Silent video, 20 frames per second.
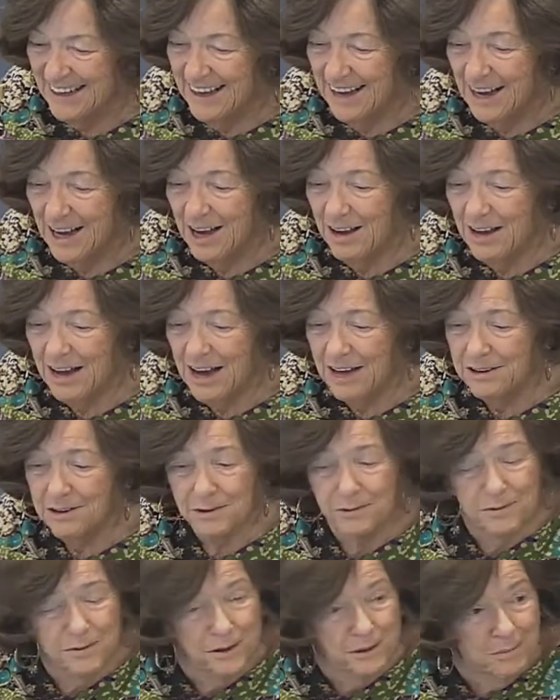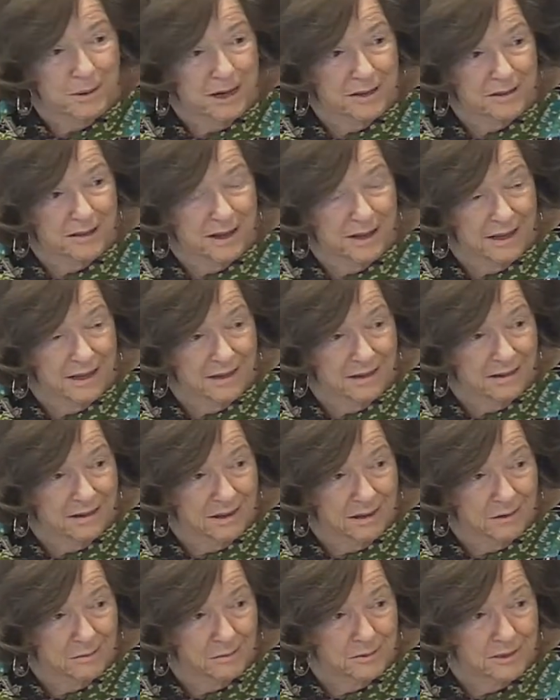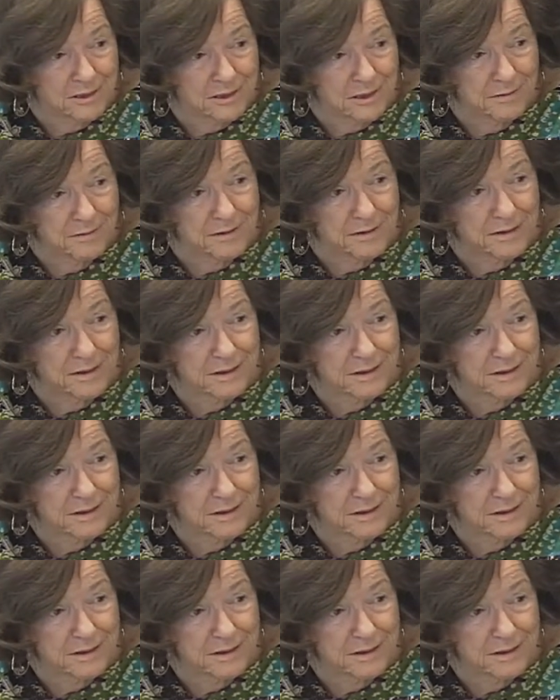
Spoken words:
How do you feel about that, Alderman Sufferton?